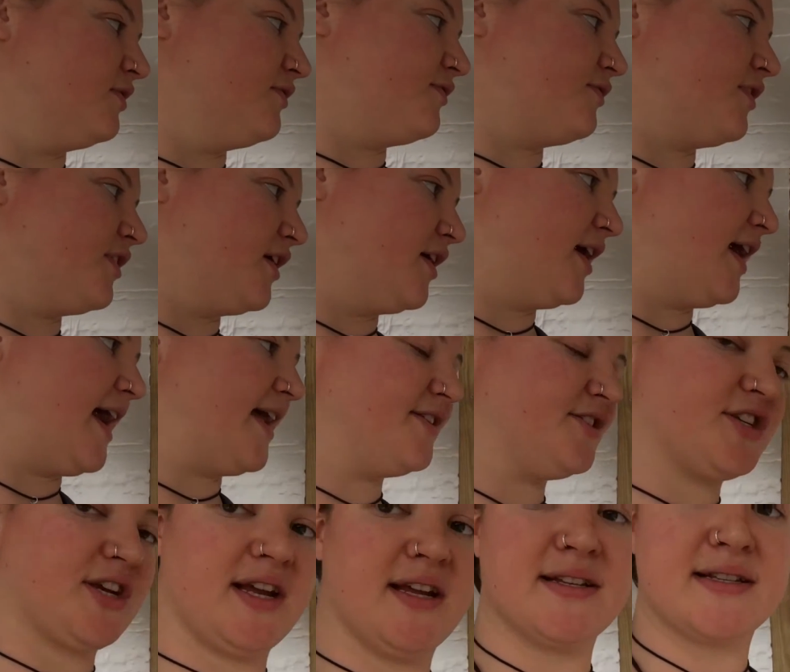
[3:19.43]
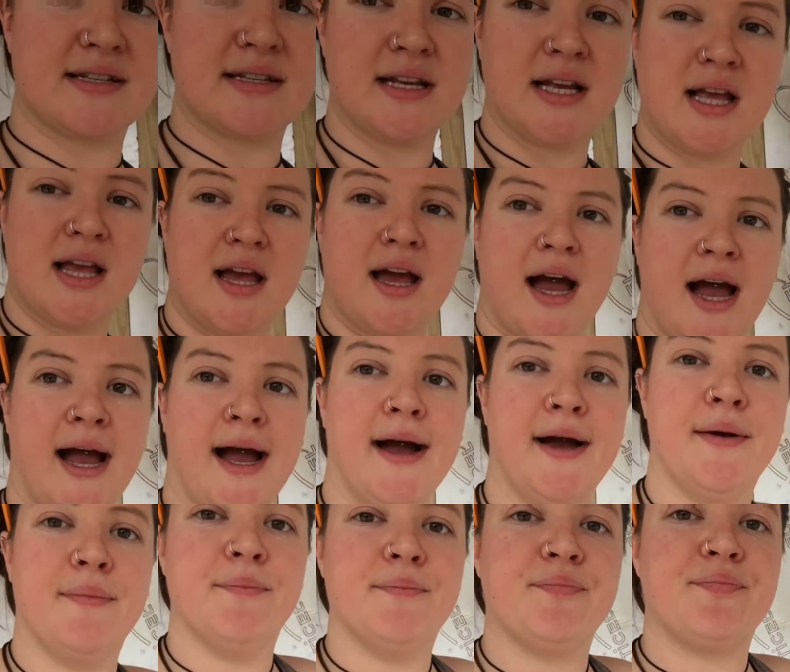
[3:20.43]
of the edges.
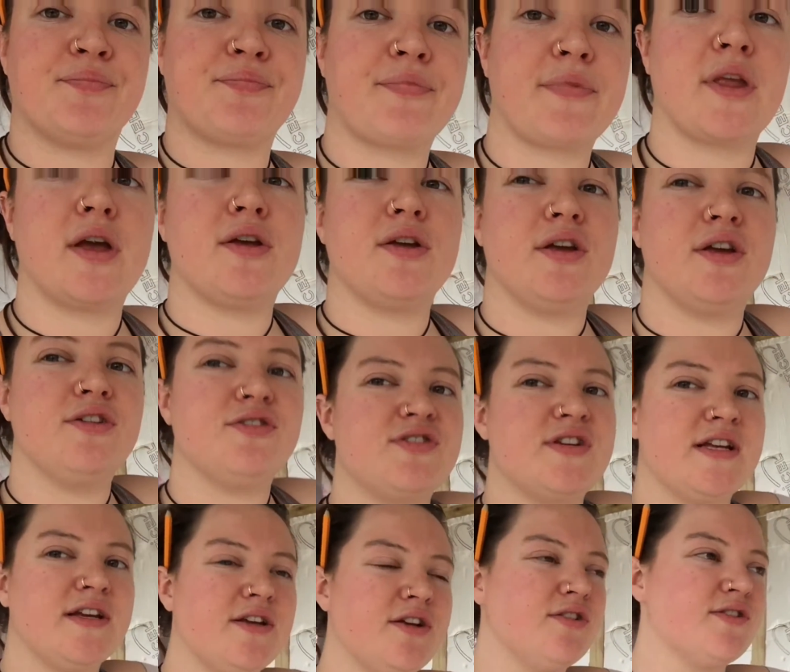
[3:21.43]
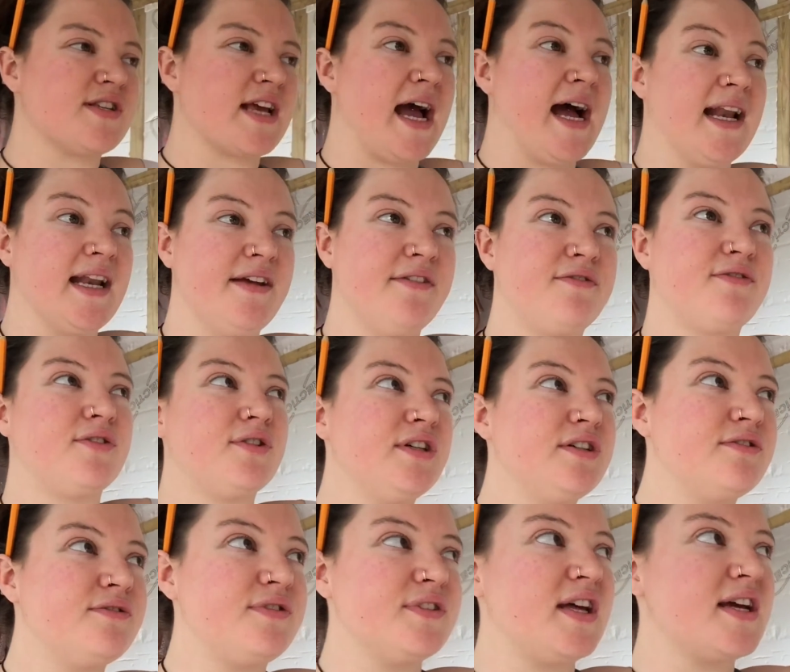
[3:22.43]
Usually use alley
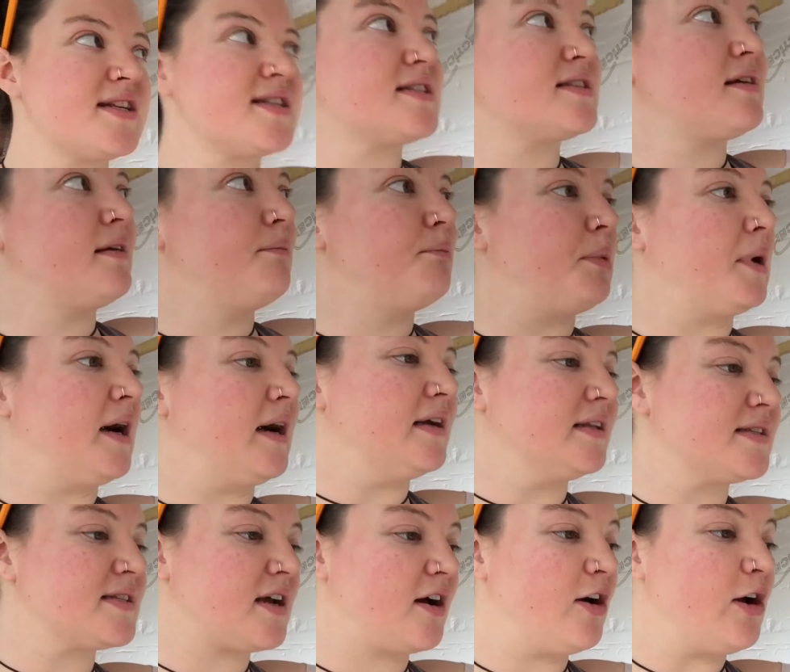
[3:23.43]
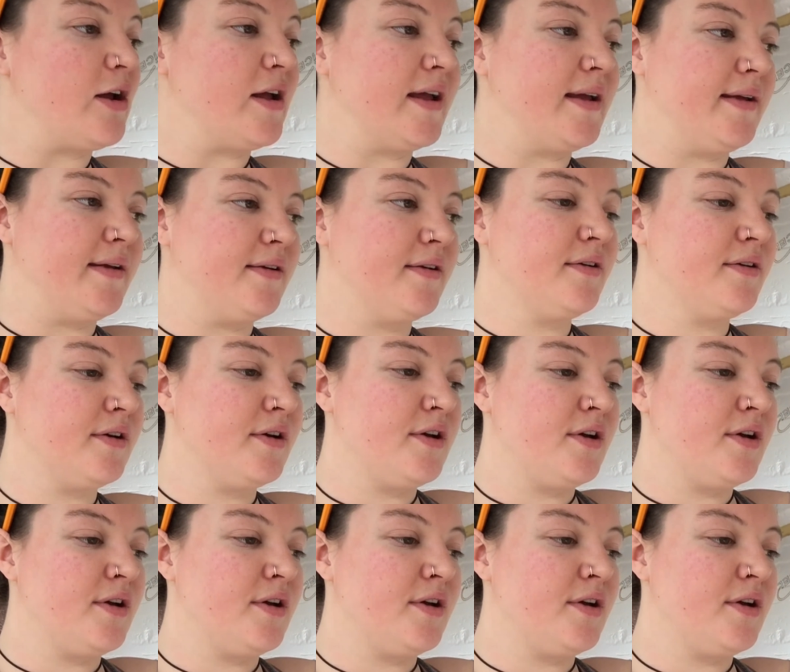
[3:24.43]
foil for this, but I